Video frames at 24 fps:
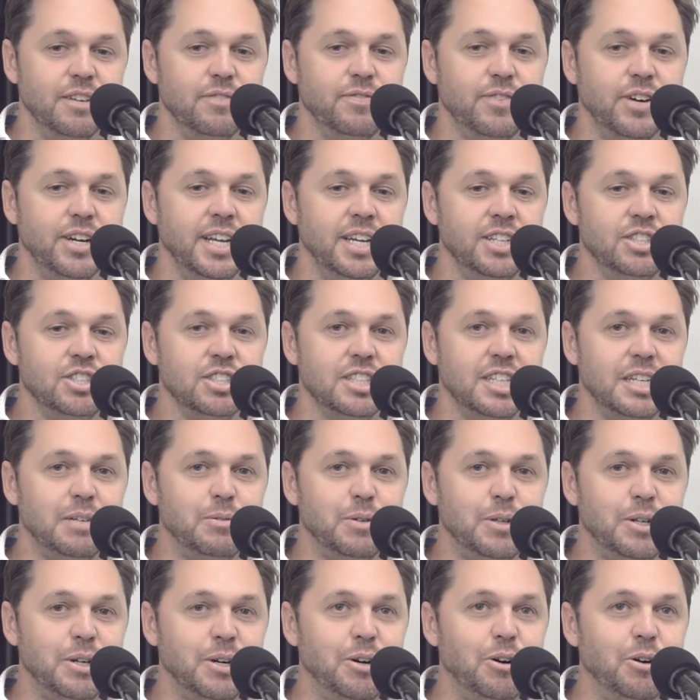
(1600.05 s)
financially
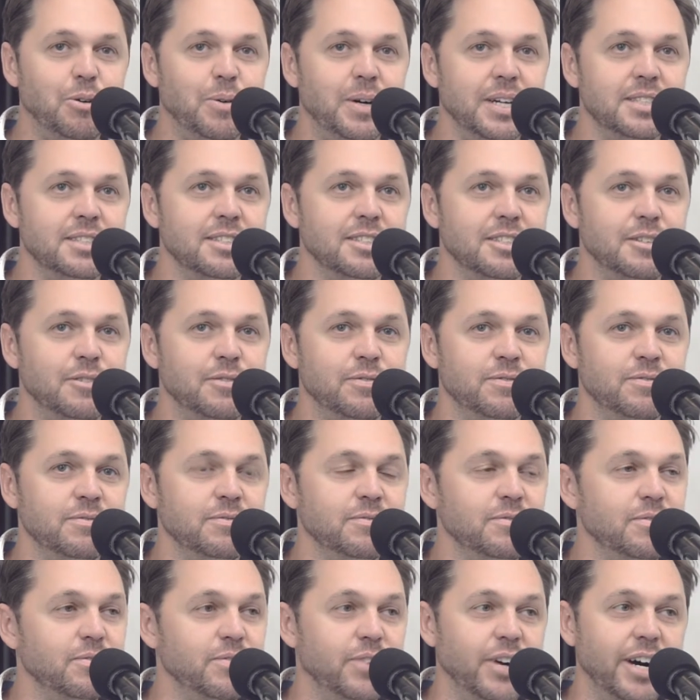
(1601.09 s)
we're always sort of
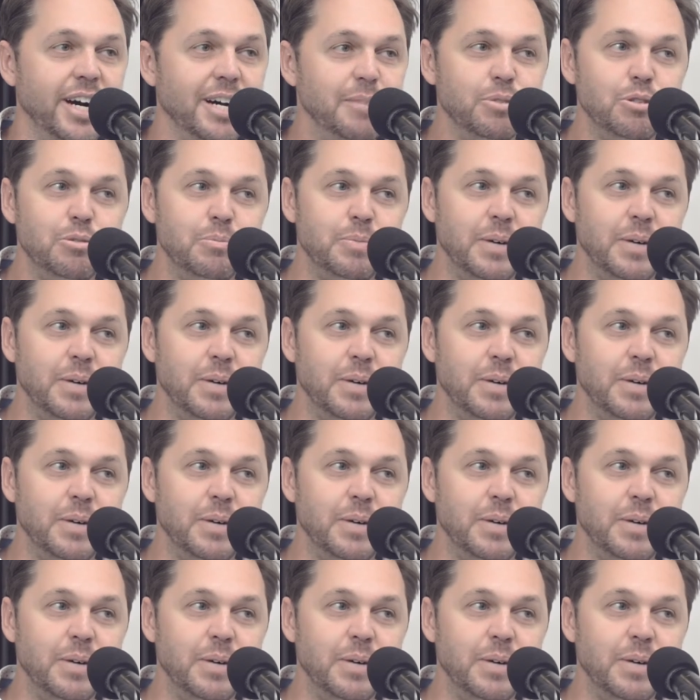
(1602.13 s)
viable,